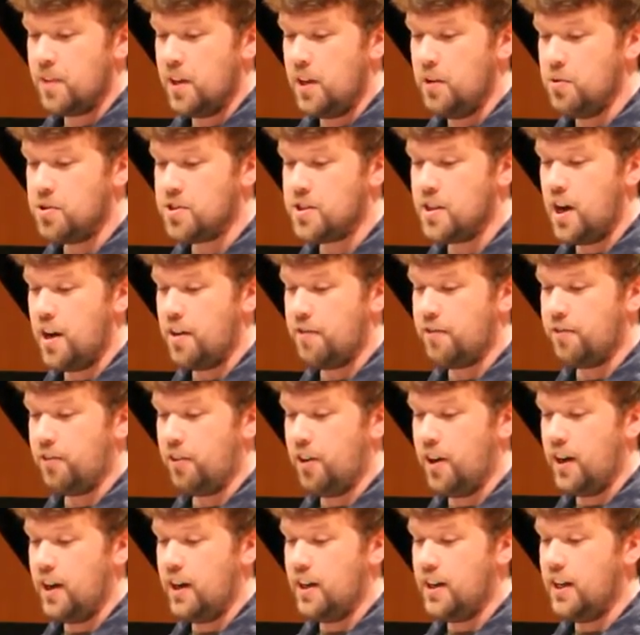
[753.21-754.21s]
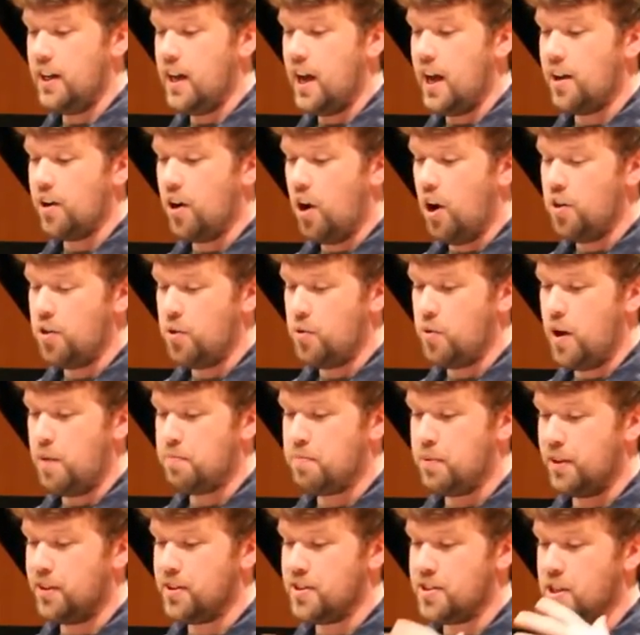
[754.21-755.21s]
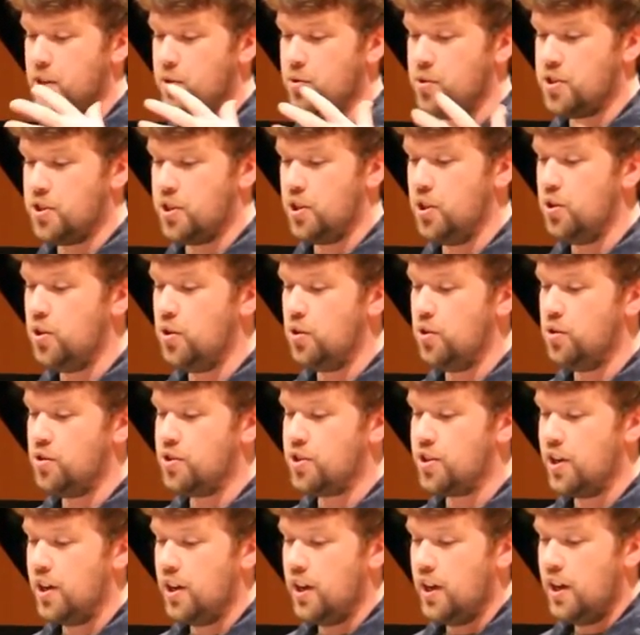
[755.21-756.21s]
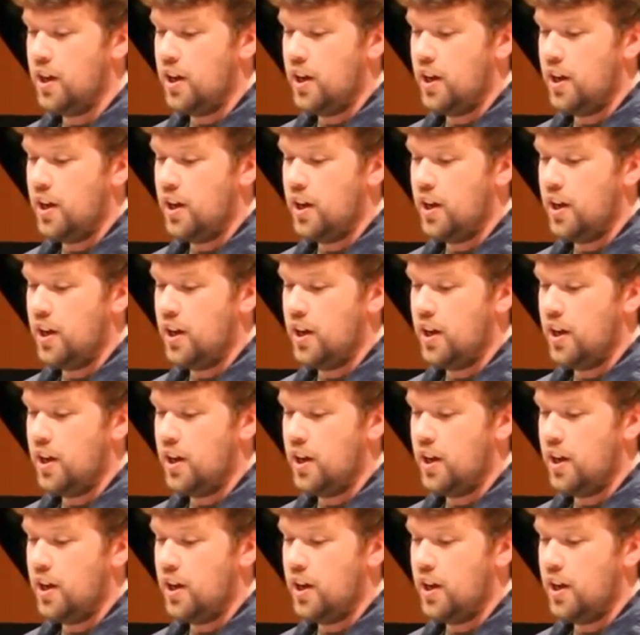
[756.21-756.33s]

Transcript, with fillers: He was not afraid. He had all the weapons. He was huge.